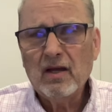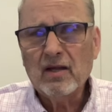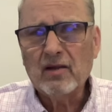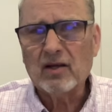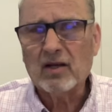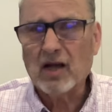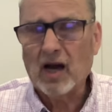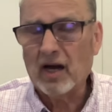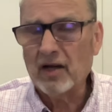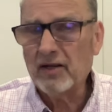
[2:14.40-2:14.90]

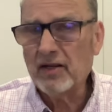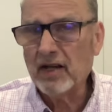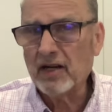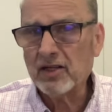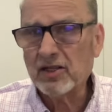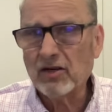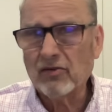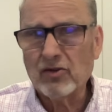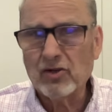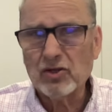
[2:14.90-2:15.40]
The
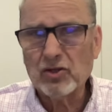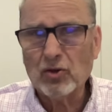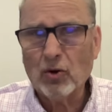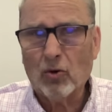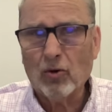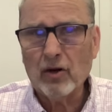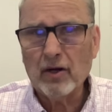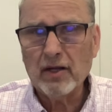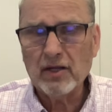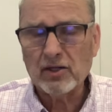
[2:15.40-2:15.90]
context of the
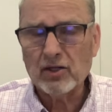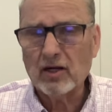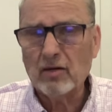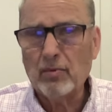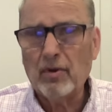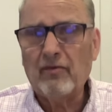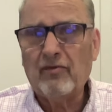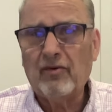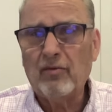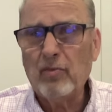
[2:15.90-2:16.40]
story is going to
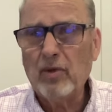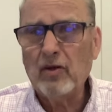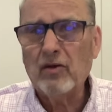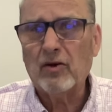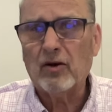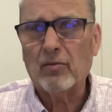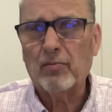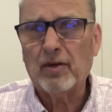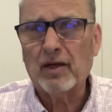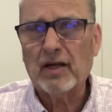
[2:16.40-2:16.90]
be
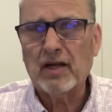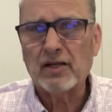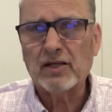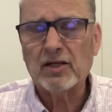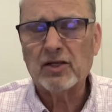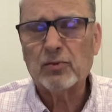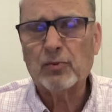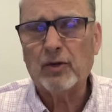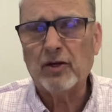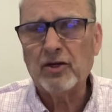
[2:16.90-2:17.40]
familiar because
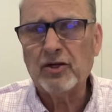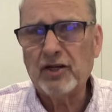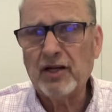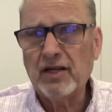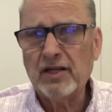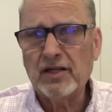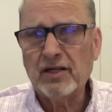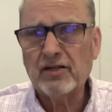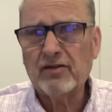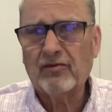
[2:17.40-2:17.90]
it's when
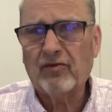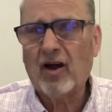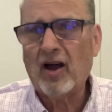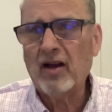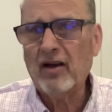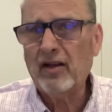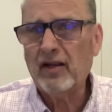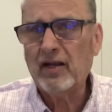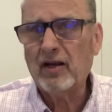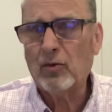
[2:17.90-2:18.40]
Jesus
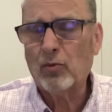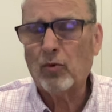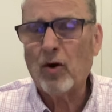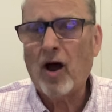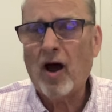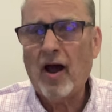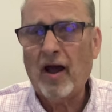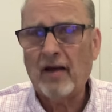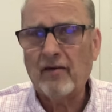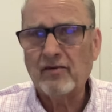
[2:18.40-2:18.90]
finally
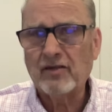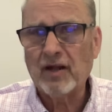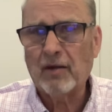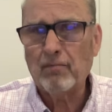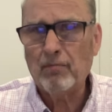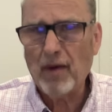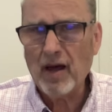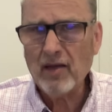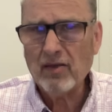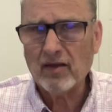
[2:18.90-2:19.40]
arrives
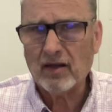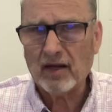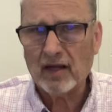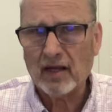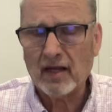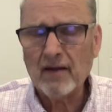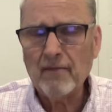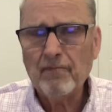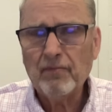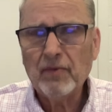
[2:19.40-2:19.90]
at
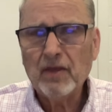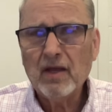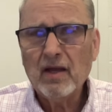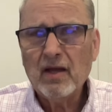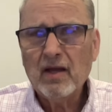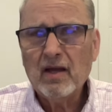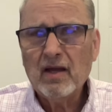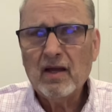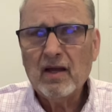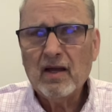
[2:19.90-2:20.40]
Bethany,
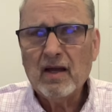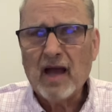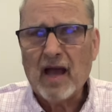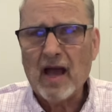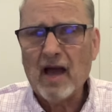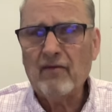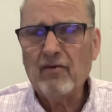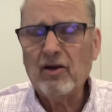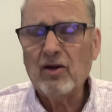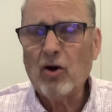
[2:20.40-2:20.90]

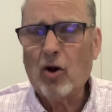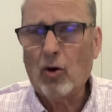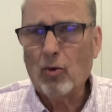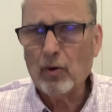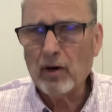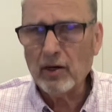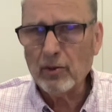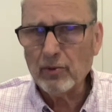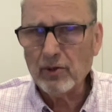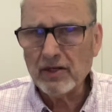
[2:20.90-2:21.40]
having
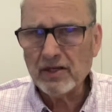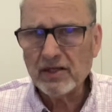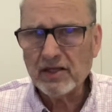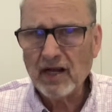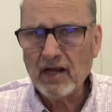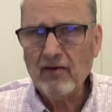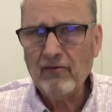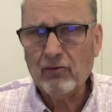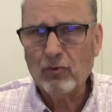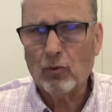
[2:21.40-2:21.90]
already
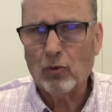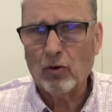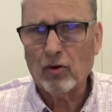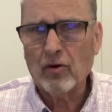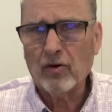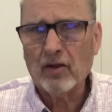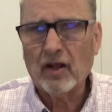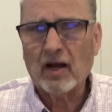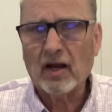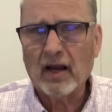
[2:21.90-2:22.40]
received
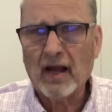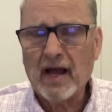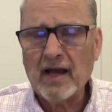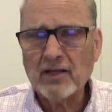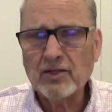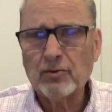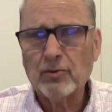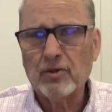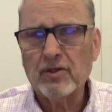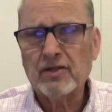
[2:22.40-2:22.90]
word that
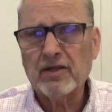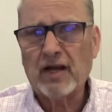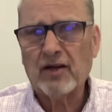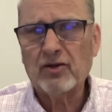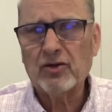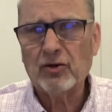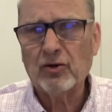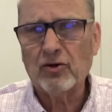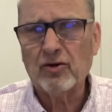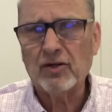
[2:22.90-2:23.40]
Lazarus
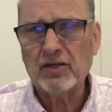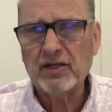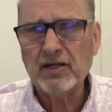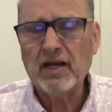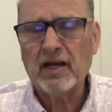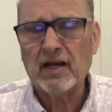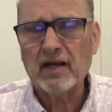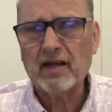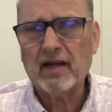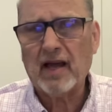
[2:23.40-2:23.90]
had turned
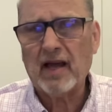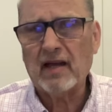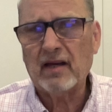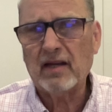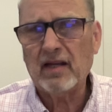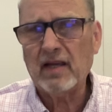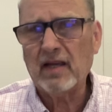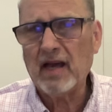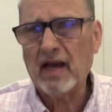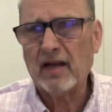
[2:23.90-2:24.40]
sick, and
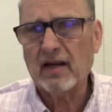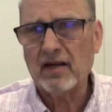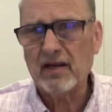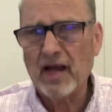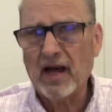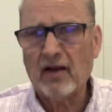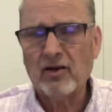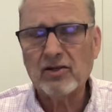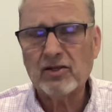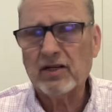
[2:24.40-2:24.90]
he had
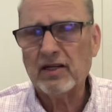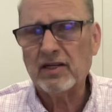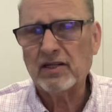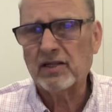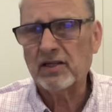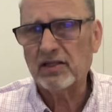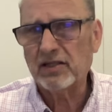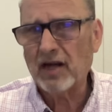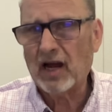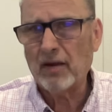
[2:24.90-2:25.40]
announced to his
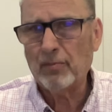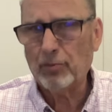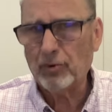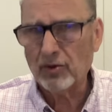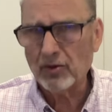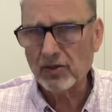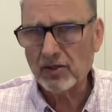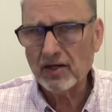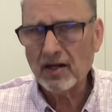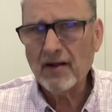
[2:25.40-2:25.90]

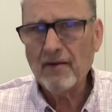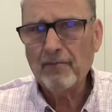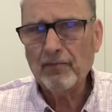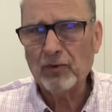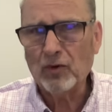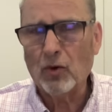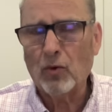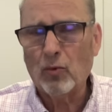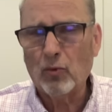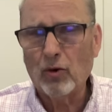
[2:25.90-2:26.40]
disciples,
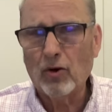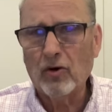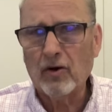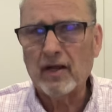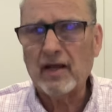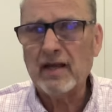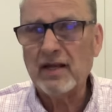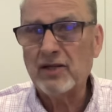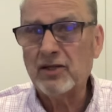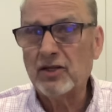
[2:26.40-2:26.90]
"Don't
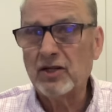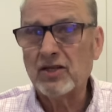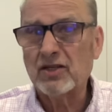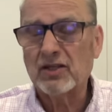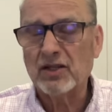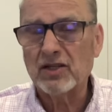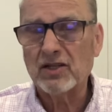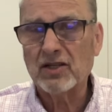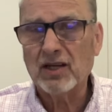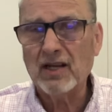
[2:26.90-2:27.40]
worry, he's
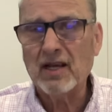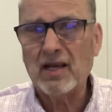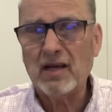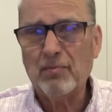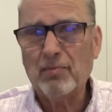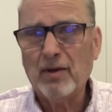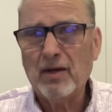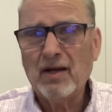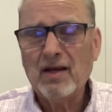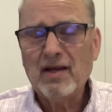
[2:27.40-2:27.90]
just
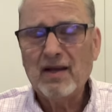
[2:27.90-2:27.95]
asleep."